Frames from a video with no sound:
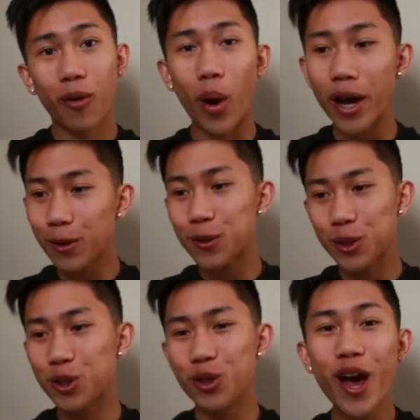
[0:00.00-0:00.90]
why don't
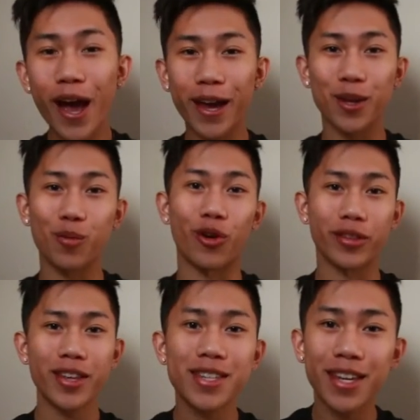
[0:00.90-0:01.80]
you do that anymore?
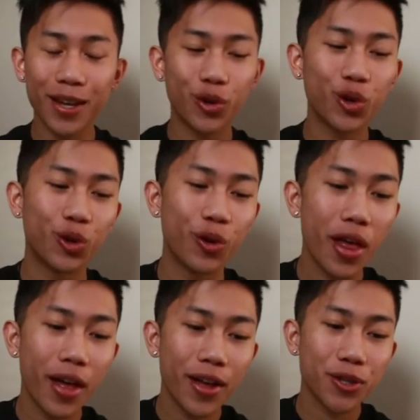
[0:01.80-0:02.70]
This kid who
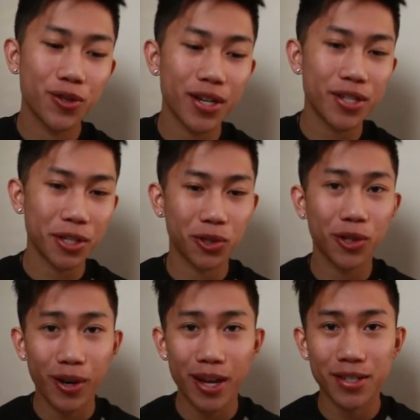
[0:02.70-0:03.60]
tried sexually
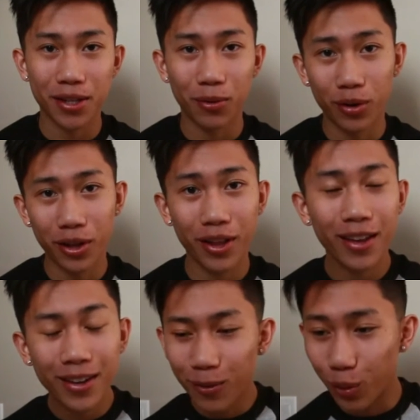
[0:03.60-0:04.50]
harassing one
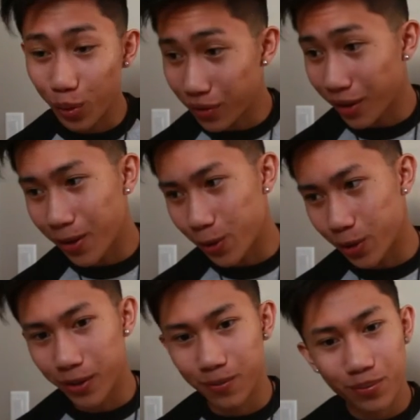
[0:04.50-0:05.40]
of the
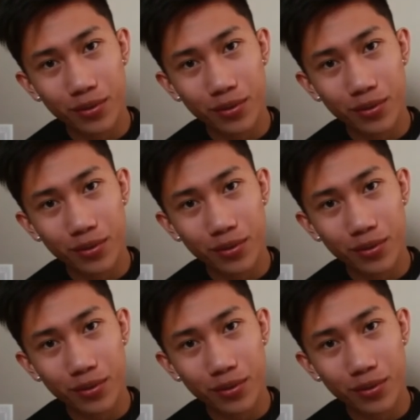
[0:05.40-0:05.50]
other